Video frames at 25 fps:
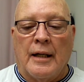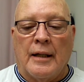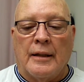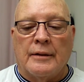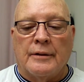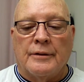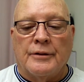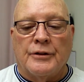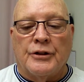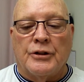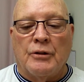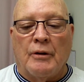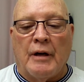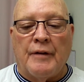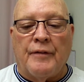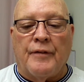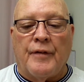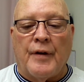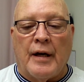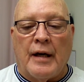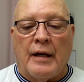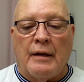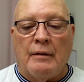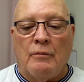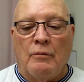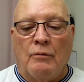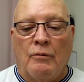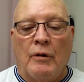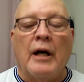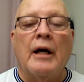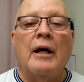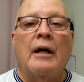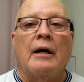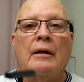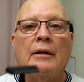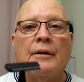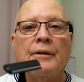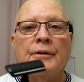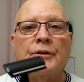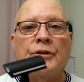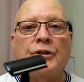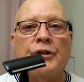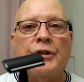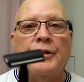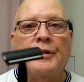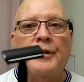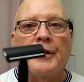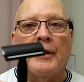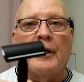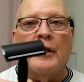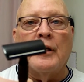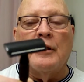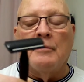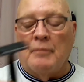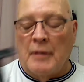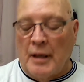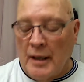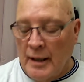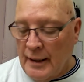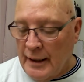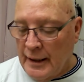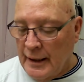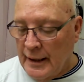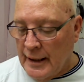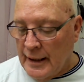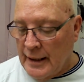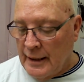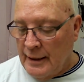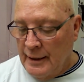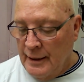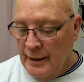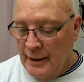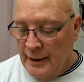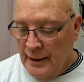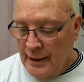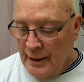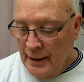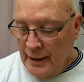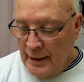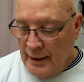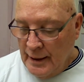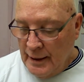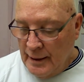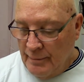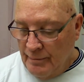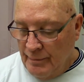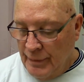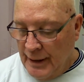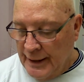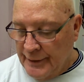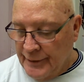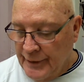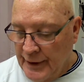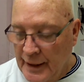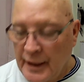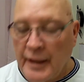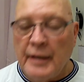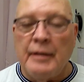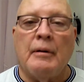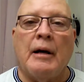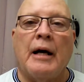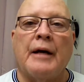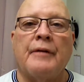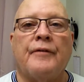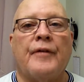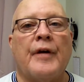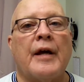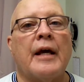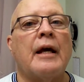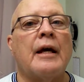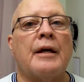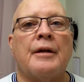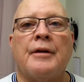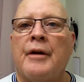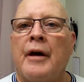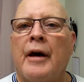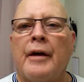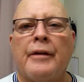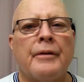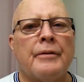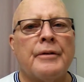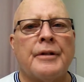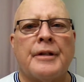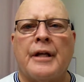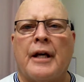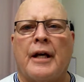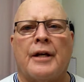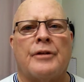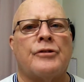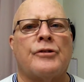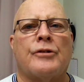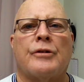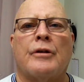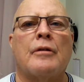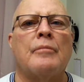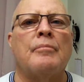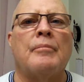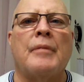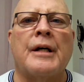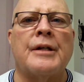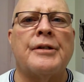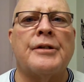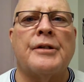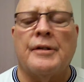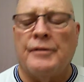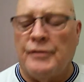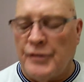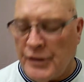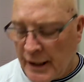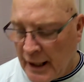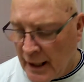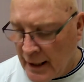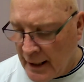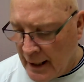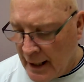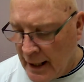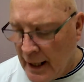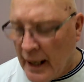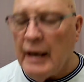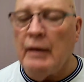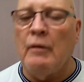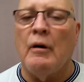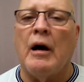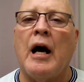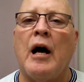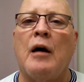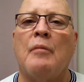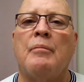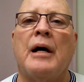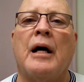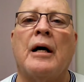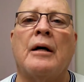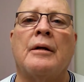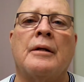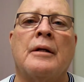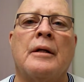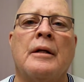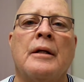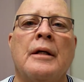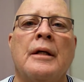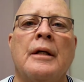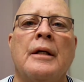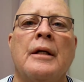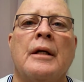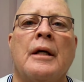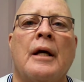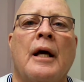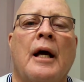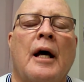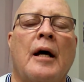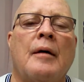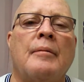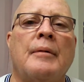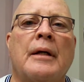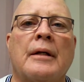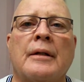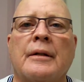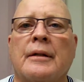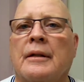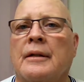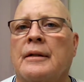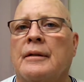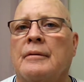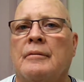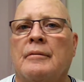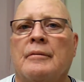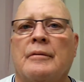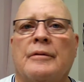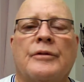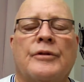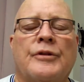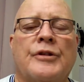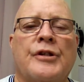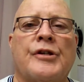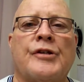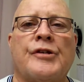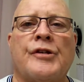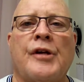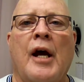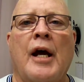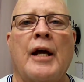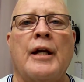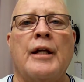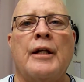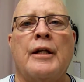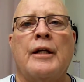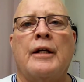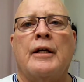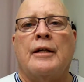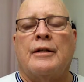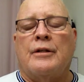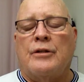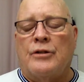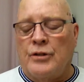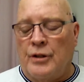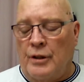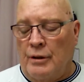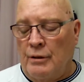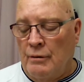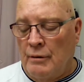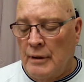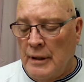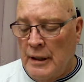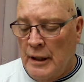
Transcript: so I thought, well, they're going to market it. But then I think another tester must have said, hey, well, how about designing it to